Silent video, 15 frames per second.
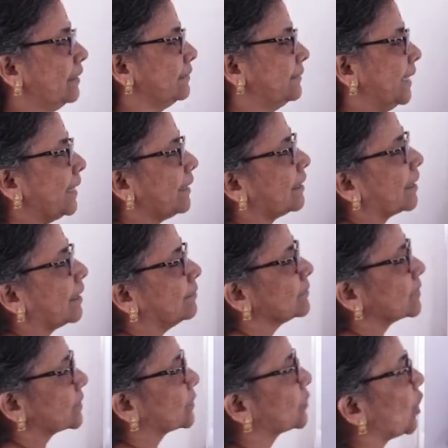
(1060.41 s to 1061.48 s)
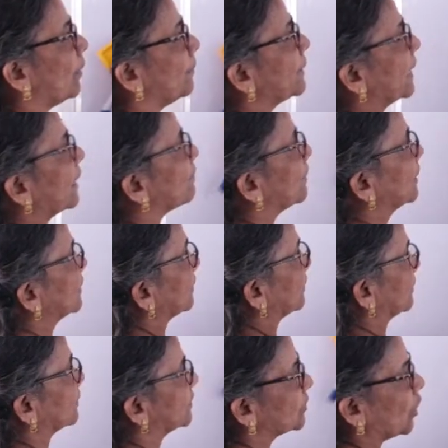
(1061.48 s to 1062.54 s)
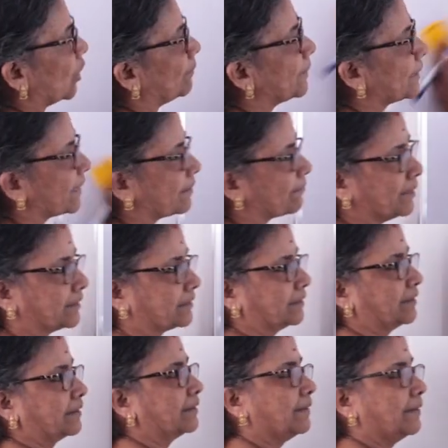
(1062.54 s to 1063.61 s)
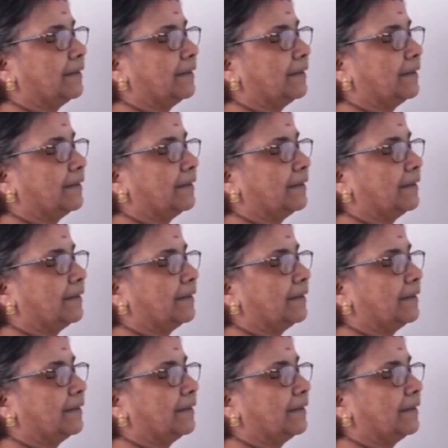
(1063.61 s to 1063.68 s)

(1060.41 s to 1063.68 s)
Then comes geometric method. Geometric method.